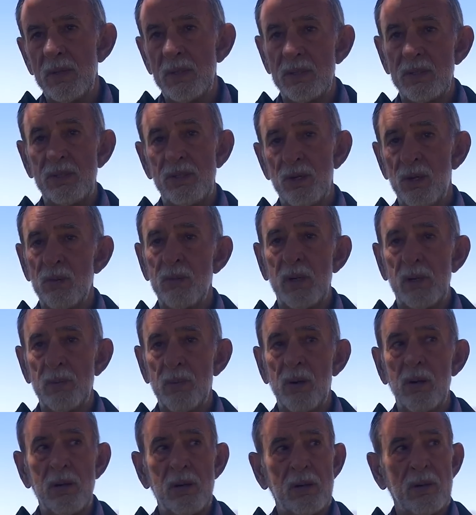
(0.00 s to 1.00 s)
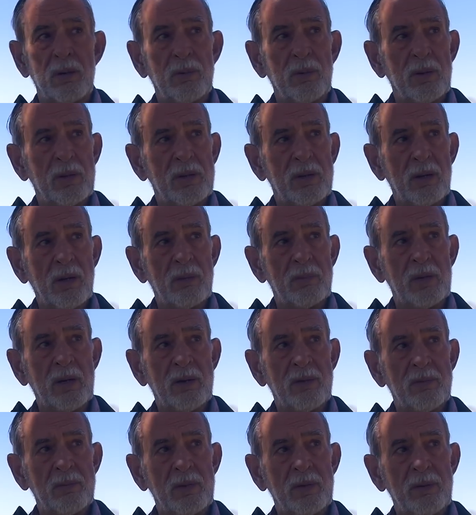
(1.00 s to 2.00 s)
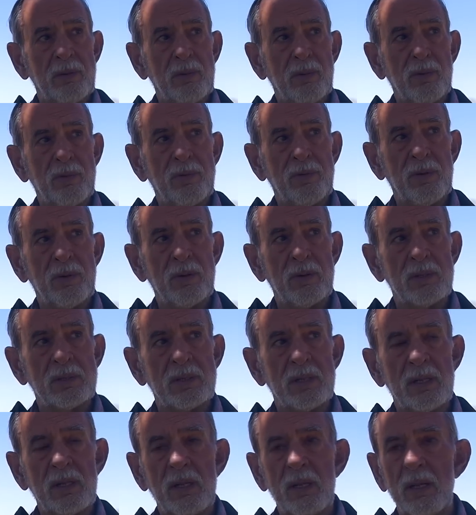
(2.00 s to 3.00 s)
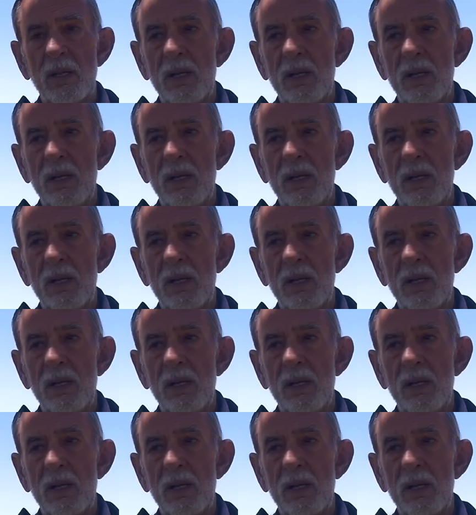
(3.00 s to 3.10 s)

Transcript: This is Joe McMonagle, one of the top government remote viewers,